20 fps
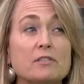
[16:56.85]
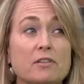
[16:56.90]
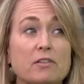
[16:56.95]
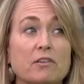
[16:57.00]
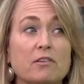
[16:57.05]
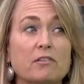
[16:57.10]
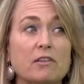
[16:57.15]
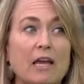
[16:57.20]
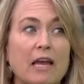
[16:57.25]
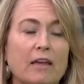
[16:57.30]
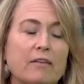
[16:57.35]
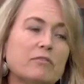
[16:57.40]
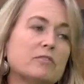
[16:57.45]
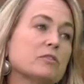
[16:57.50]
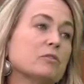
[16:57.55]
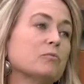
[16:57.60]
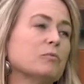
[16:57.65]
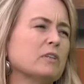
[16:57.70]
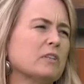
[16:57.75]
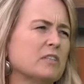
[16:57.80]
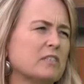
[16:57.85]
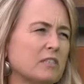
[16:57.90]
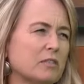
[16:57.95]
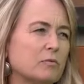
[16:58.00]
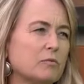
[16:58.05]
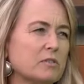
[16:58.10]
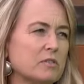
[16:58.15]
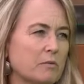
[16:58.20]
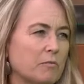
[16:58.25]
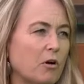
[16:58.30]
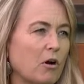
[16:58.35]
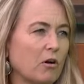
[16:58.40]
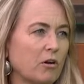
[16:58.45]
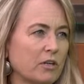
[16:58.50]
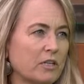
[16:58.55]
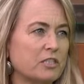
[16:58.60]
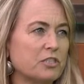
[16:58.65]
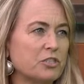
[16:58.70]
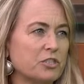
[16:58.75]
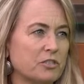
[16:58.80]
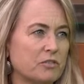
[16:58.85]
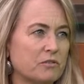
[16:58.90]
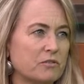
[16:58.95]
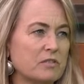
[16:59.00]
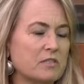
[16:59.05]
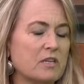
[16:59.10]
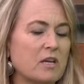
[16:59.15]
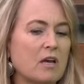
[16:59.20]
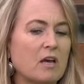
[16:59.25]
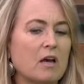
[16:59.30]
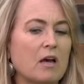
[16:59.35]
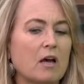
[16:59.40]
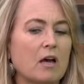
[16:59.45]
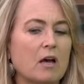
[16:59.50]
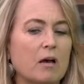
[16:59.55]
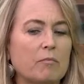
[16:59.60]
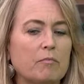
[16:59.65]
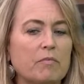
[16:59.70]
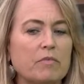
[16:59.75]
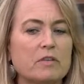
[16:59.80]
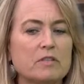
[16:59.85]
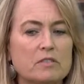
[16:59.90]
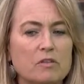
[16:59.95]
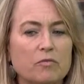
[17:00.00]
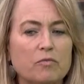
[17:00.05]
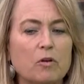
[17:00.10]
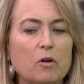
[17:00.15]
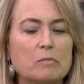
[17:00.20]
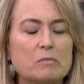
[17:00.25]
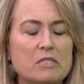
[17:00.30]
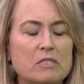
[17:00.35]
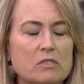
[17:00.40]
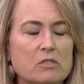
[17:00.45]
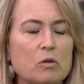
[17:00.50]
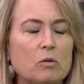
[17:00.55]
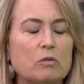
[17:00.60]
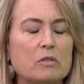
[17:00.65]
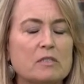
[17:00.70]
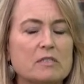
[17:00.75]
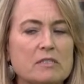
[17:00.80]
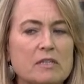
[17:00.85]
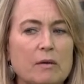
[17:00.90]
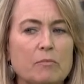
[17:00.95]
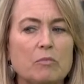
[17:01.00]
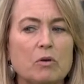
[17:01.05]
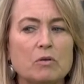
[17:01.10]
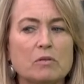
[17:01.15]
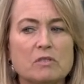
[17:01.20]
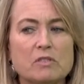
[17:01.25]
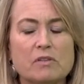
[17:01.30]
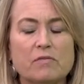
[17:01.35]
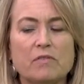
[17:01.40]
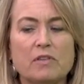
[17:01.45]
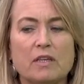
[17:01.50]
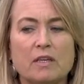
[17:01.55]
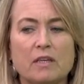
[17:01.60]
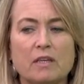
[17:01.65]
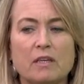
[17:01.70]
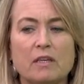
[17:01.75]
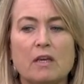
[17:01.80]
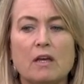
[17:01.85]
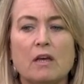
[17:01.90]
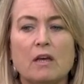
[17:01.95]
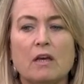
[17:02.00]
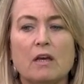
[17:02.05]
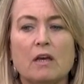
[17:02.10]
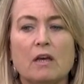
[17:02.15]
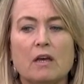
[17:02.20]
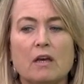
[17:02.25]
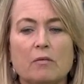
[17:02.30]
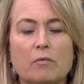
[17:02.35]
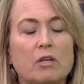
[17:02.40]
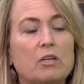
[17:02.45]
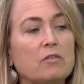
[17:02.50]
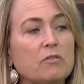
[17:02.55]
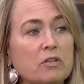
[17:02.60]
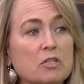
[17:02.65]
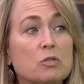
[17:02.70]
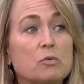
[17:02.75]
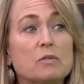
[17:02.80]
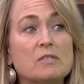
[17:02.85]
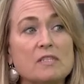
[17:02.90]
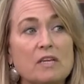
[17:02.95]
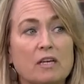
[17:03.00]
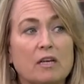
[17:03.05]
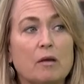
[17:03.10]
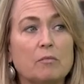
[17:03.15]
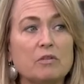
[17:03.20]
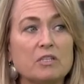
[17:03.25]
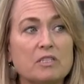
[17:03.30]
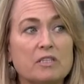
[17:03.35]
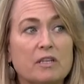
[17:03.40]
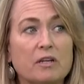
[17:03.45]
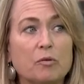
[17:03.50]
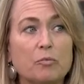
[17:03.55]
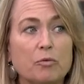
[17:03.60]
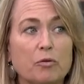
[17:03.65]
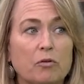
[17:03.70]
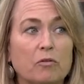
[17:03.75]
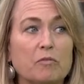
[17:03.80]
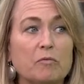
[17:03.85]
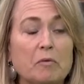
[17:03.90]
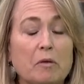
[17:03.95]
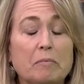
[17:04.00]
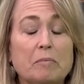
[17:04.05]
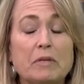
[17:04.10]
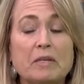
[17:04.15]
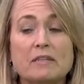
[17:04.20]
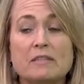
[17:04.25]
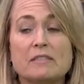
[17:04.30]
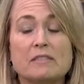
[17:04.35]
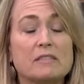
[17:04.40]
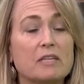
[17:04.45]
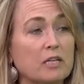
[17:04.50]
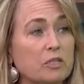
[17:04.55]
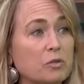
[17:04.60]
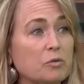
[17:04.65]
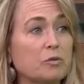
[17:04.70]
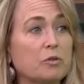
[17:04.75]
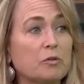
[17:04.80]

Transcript: of their life to really deal with some hard issues. Thistle Farms has told us that most of the individuals that come into their program have been sexually